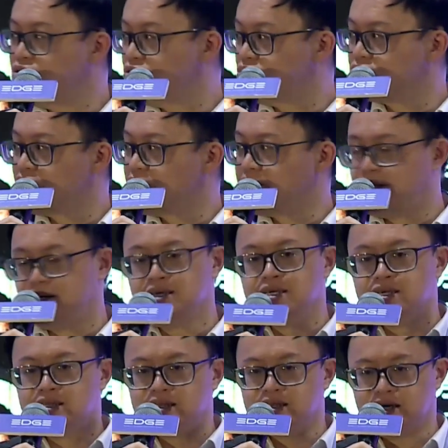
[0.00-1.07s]
there are
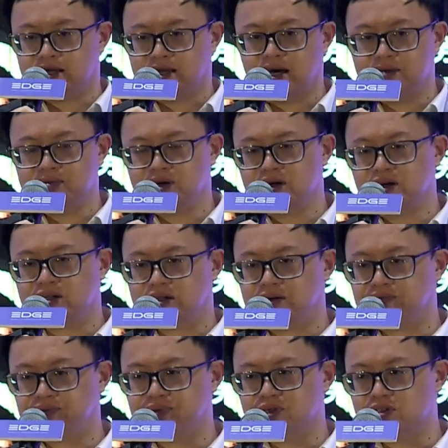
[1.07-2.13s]
some areas
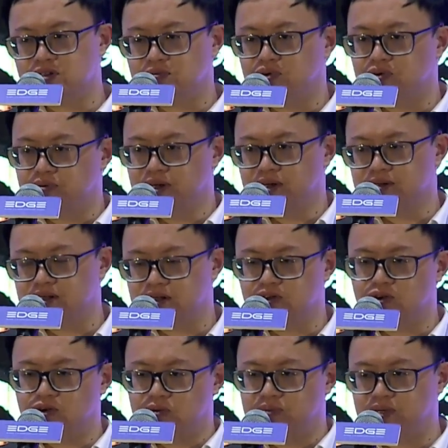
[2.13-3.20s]
can be explored.
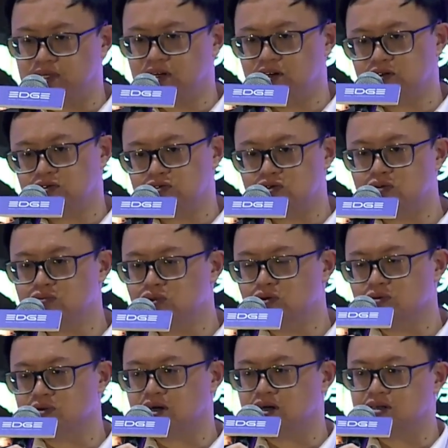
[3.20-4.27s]

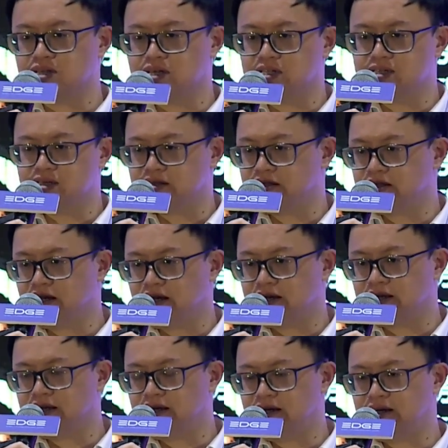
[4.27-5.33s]
There are
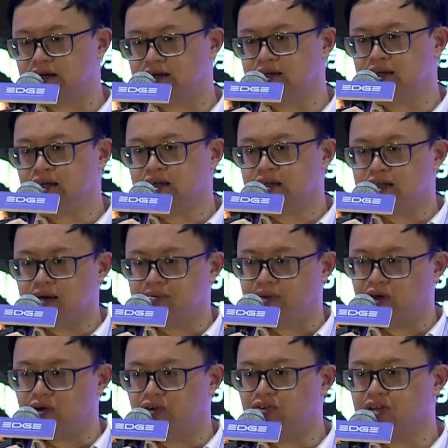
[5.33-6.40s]
different types of
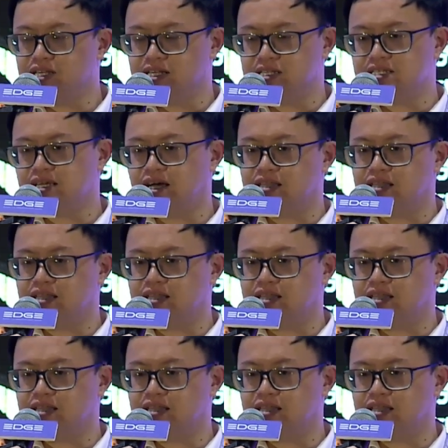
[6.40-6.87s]
investors.